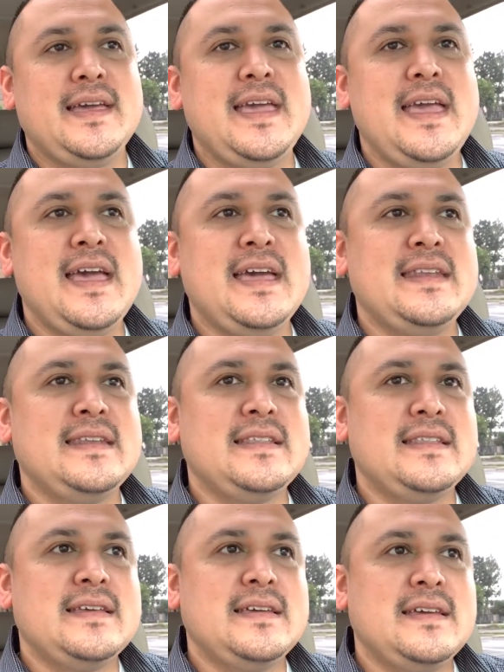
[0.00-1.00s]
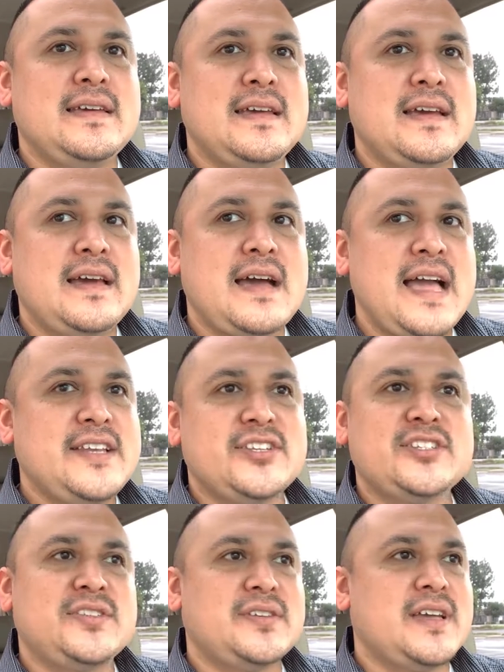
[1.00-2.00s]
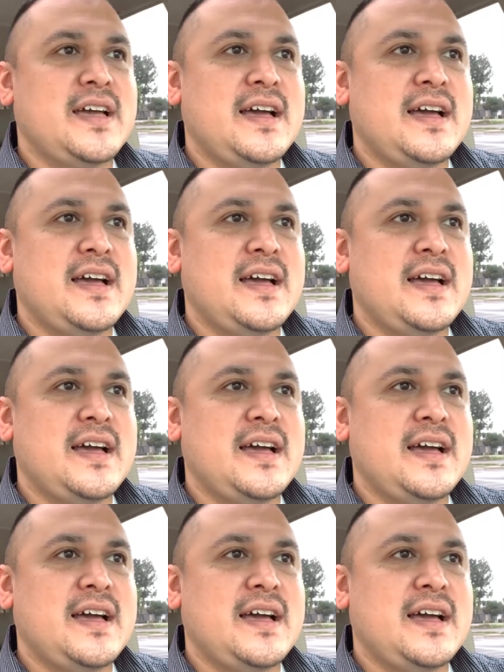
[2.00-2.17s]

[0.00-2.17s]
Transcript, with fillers: And I just,